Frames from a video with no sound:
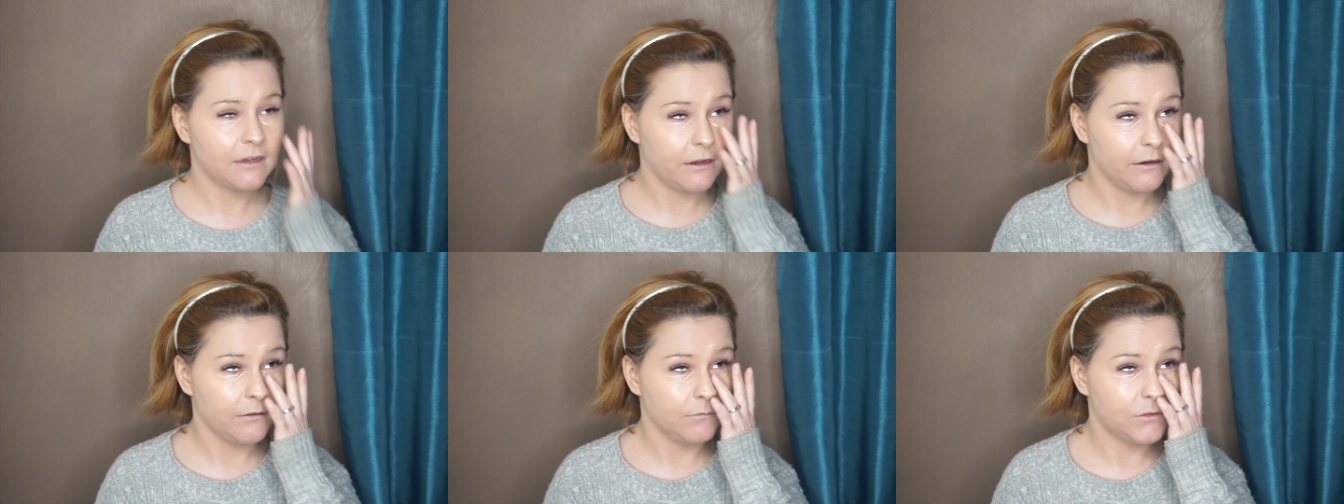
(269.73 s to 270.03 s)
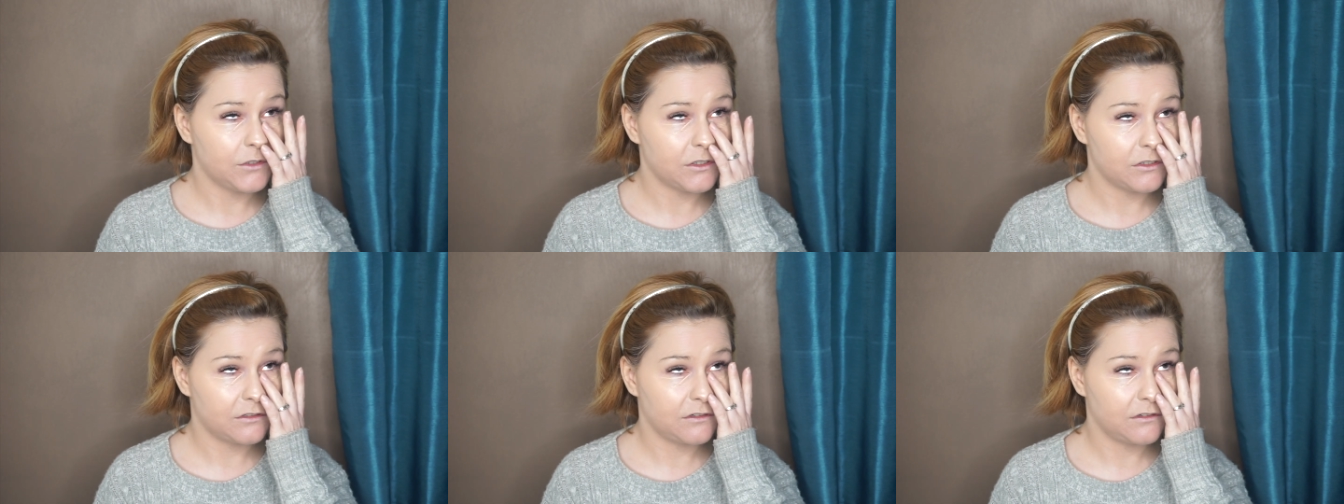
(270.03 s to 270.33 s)
and I'm
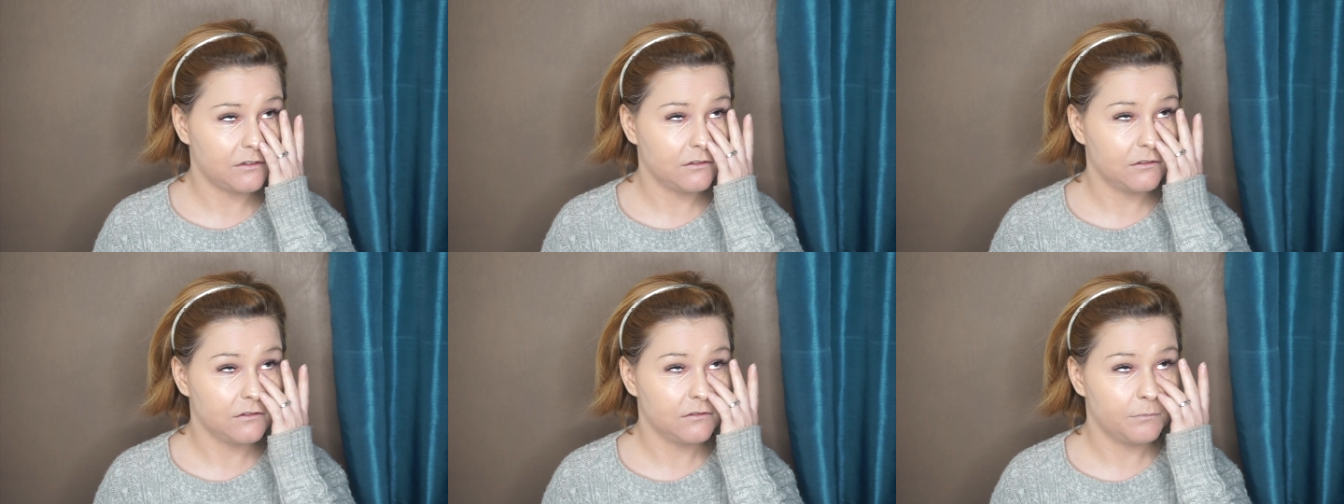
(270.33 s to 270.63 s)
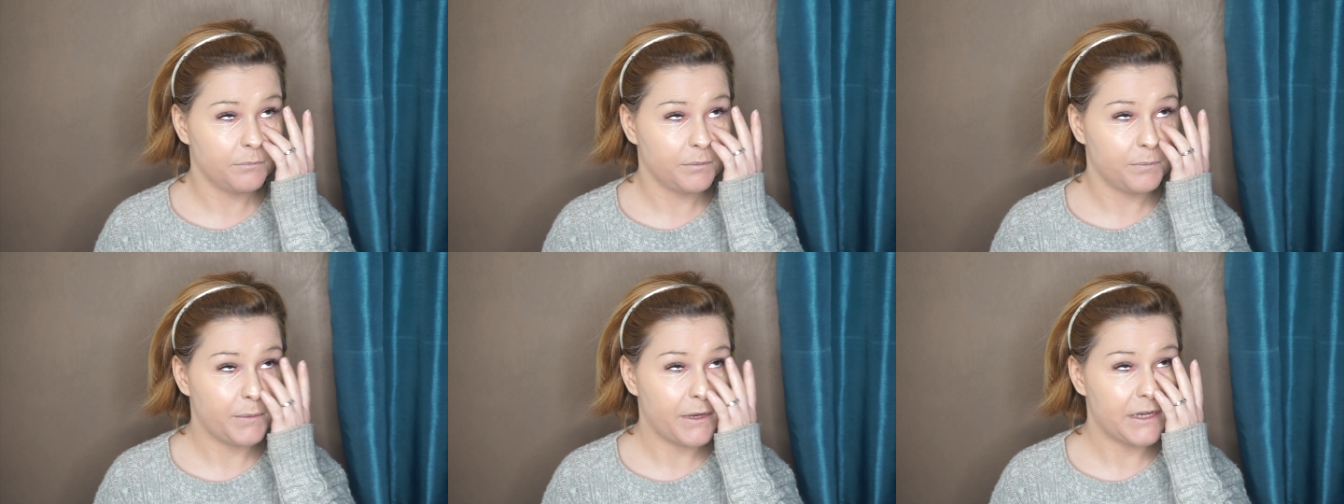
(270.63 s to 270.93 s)
just
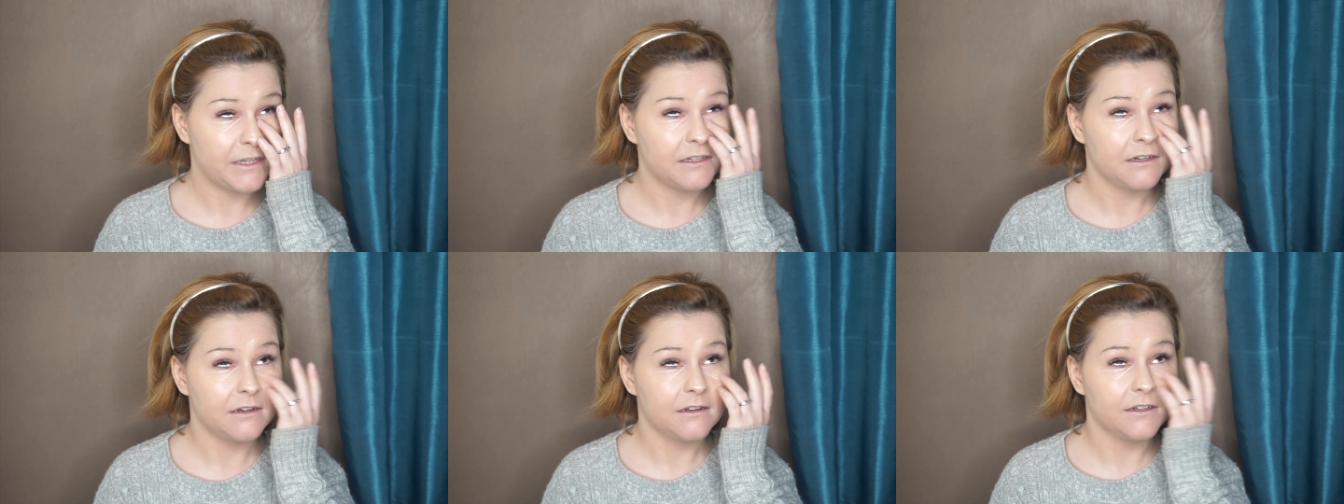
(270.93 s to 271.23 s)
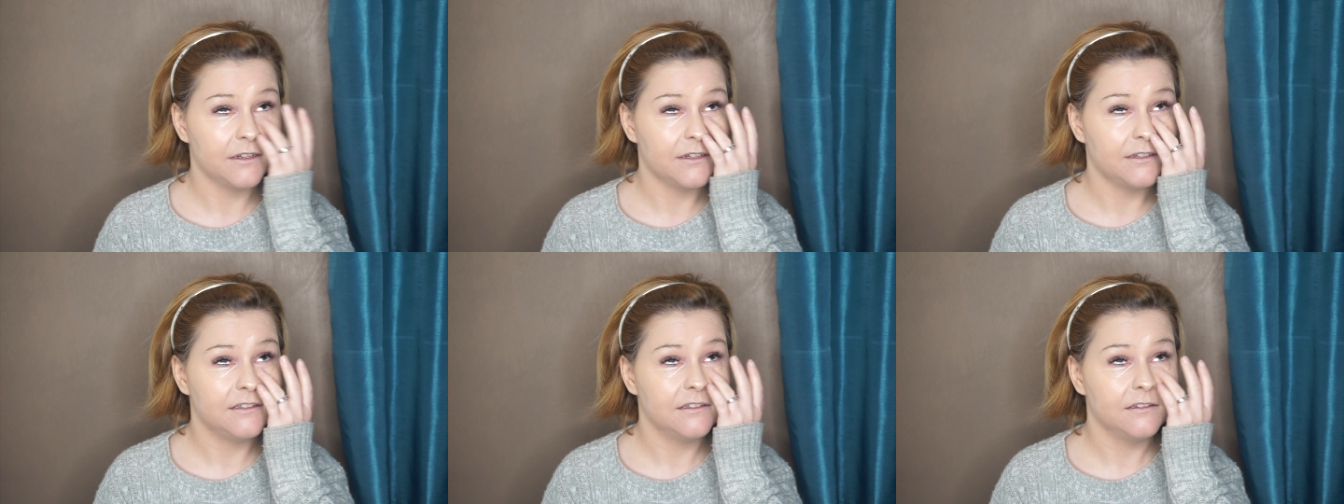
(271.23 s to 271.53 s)

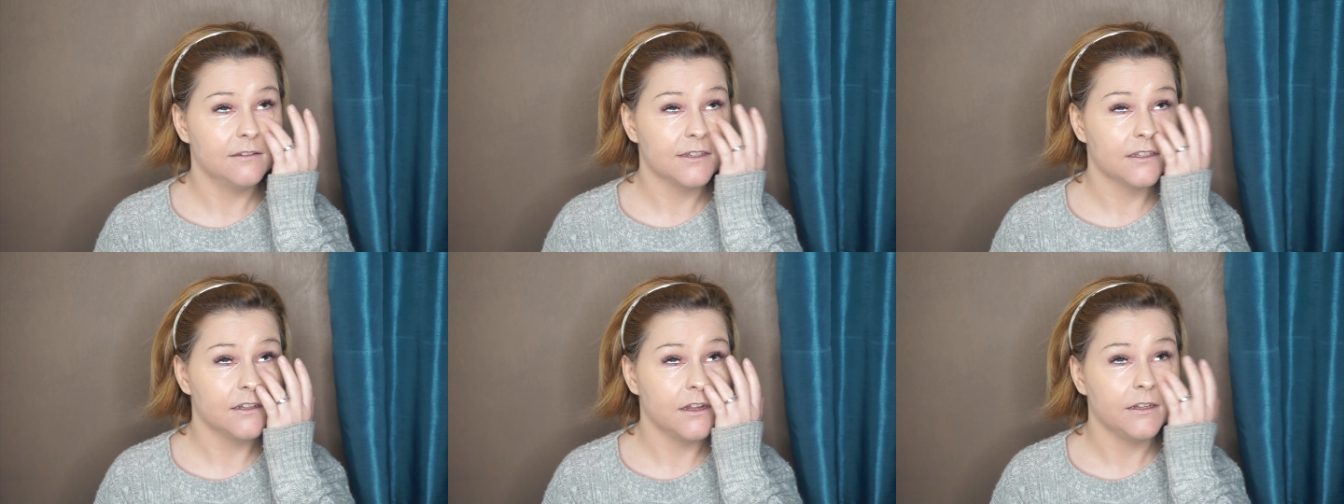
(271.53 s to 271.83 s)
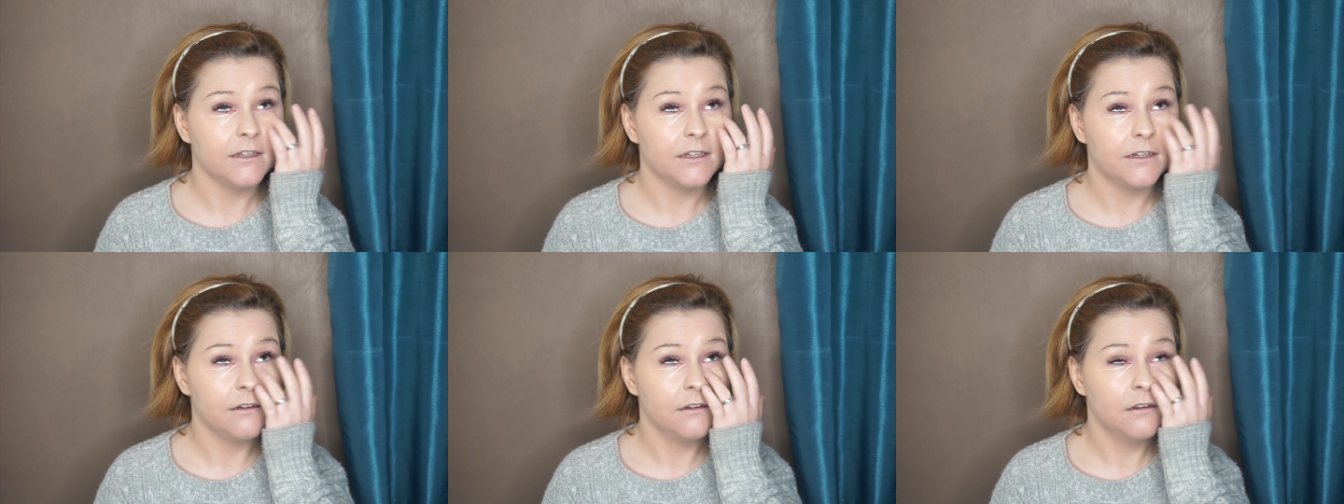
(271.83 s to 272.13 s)
basically
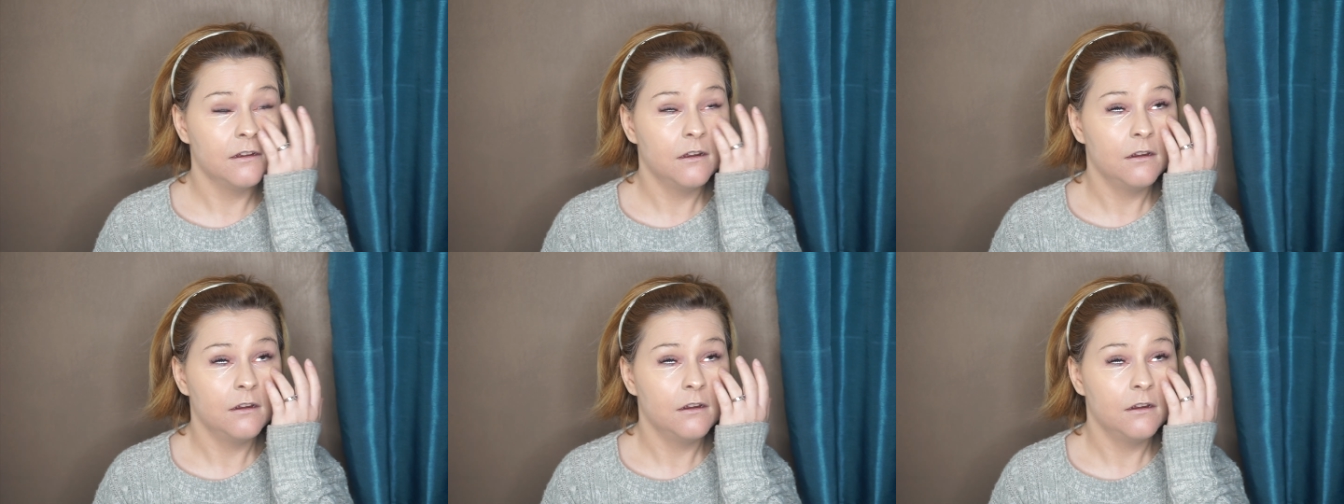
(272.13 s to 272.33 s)
slightly